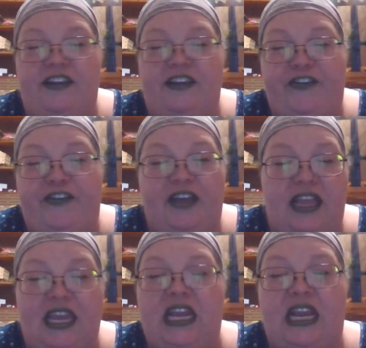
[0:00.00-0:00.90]
you feel
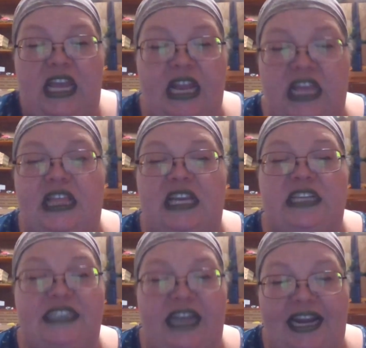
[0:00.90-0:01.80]
like an idiot the
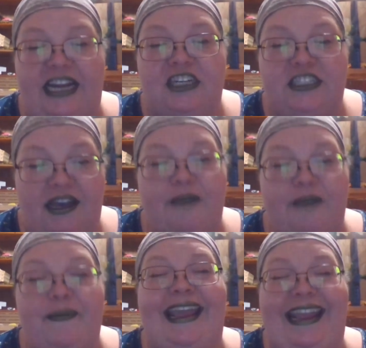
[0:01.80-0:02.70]
entire time.
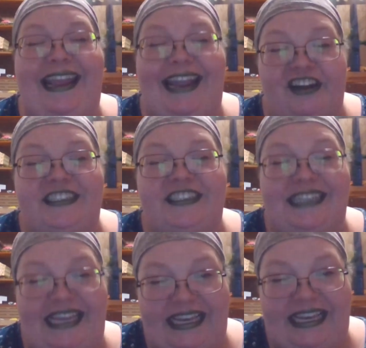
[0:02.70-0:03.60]
I
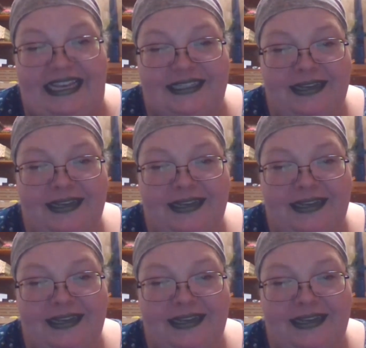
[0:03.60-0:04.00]
guarantee it.